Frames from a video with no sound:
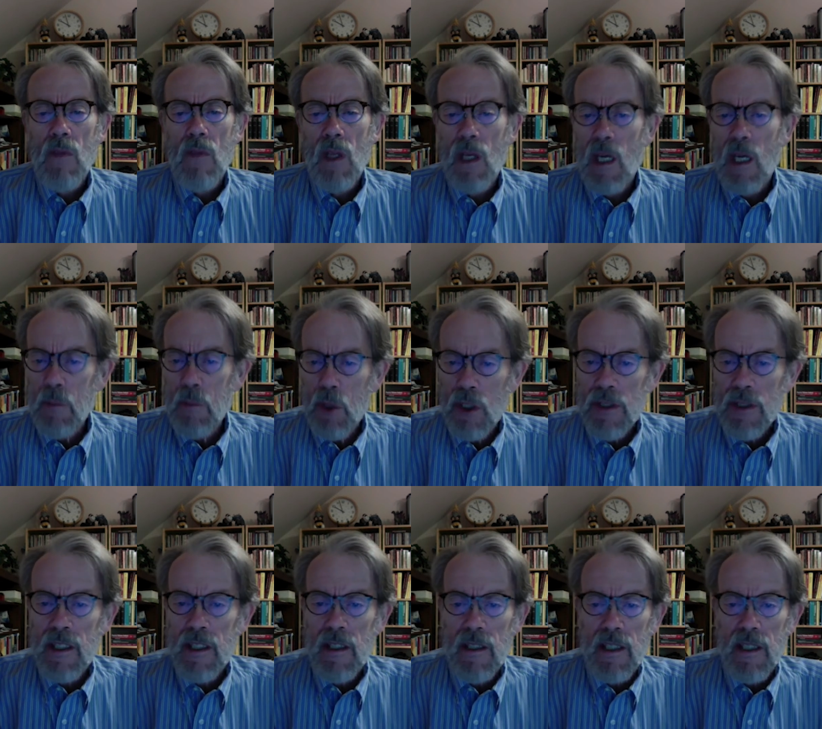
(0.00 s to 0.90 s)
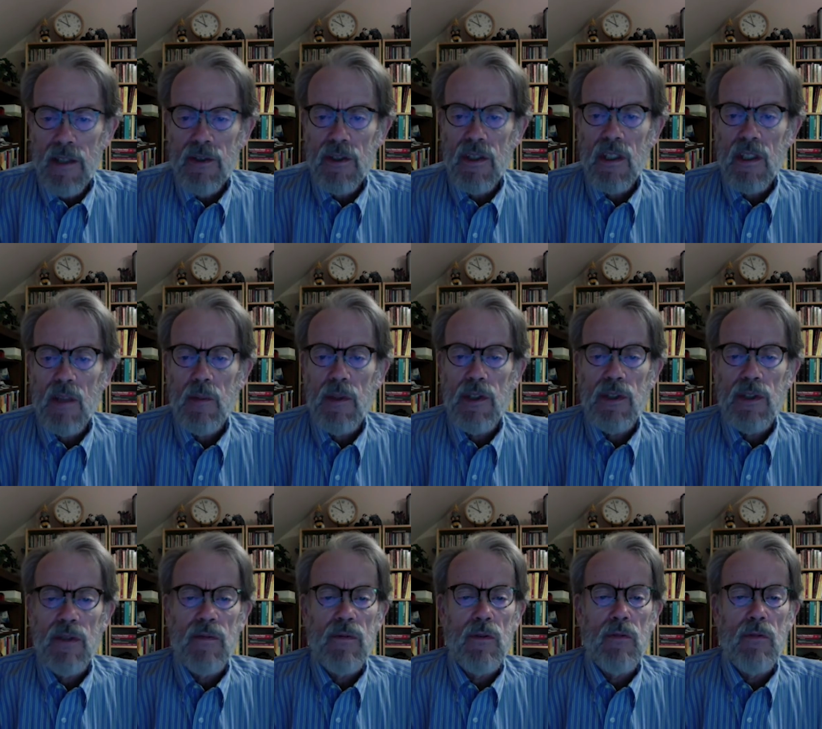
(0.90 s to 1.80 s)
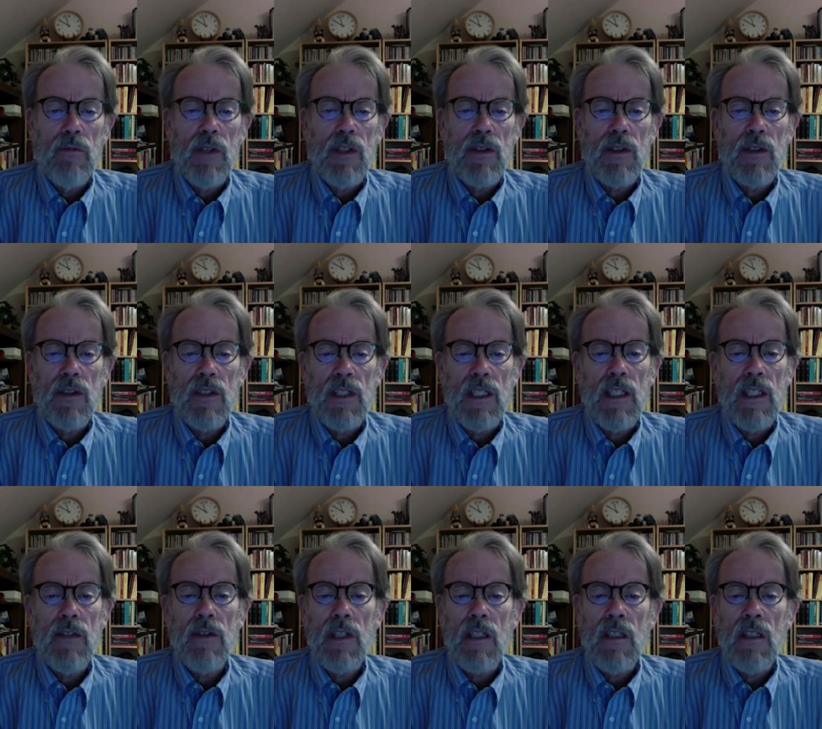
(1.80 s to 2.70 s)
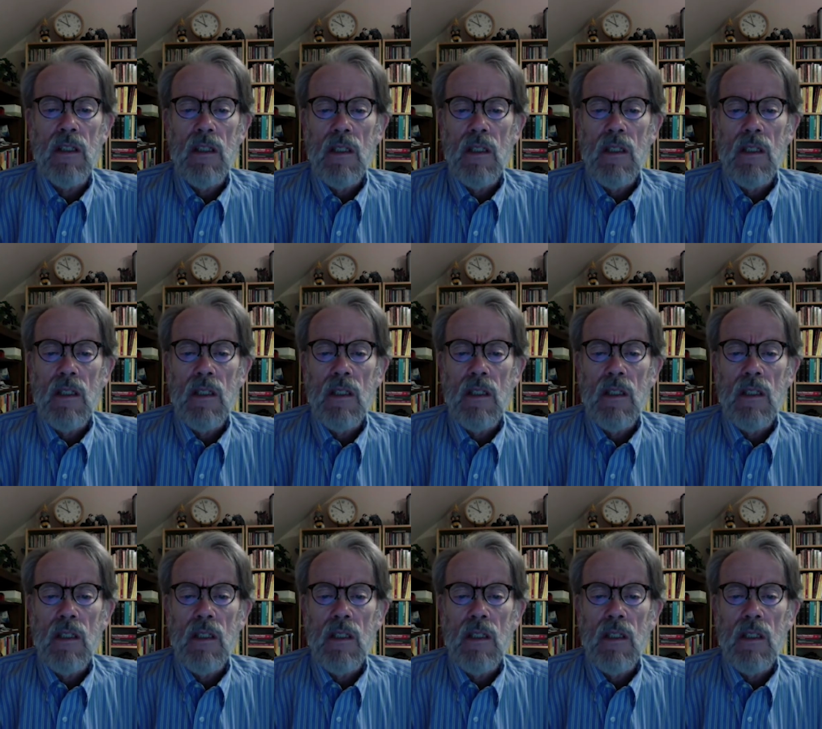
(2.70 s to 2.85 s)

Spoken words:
I'm on the Election Commission for Richland County.